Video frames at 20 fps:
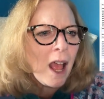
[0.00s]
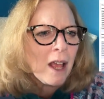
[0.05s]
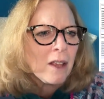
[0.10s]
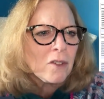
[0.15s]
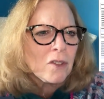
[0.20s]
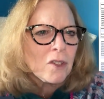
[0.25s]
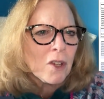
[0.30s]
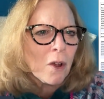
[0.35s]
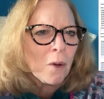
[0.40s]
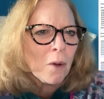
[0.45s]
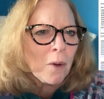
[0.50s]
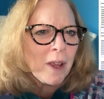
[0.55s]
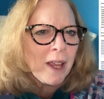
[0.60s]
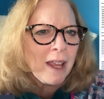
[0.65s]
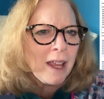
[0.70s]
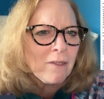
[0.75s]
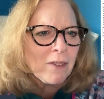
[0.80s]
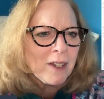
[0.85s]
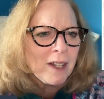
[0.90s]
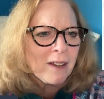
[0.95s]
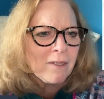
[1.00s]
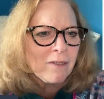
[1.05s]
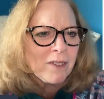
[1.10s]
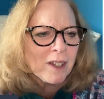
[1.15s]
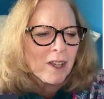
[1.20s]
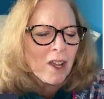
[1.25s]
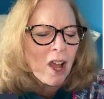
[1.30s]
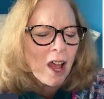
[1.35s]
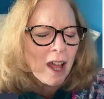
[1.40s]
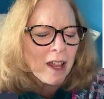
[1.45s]
So even if
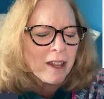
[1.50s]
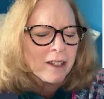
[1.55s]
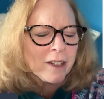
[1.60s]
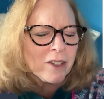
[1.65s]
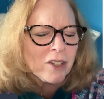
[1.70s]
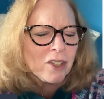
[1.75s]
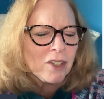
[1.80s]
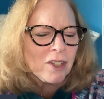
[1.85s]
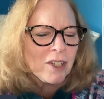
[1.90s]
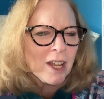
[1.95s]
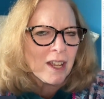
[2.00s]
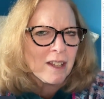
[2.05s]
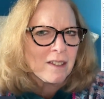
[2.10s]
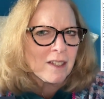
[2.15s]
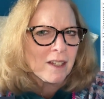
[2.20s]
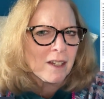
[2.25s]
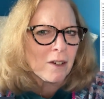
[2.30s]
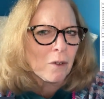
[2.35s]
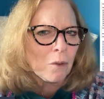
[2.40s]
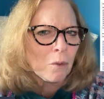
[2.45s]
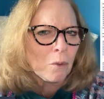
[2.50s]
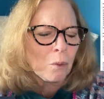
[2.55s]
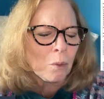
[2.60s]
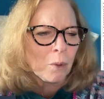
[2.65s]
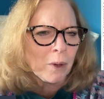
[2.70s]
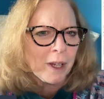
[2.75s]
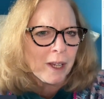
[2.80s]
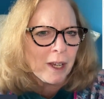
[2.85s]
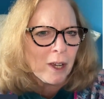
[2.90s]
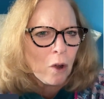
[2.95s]
the college doesn't
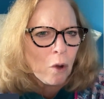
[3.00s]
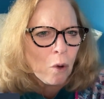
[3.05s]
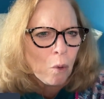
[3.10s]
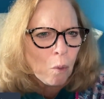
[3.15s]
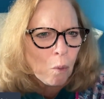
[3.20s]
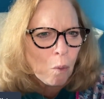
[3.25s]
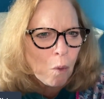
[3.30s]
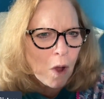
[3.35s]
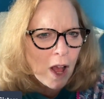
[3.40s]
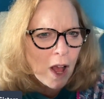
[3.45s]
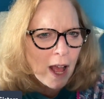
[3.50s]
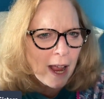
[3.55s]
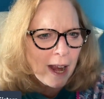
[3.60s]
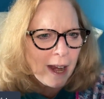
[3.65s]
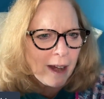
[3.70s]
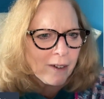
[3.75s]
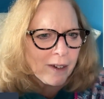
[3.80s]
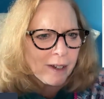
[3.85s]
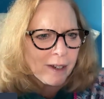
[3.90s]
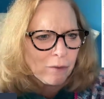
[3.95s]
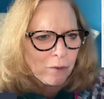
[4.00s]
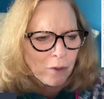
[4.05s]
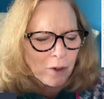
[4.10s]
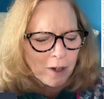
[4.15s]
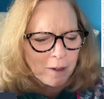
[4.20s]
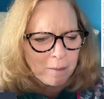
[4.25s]
require it for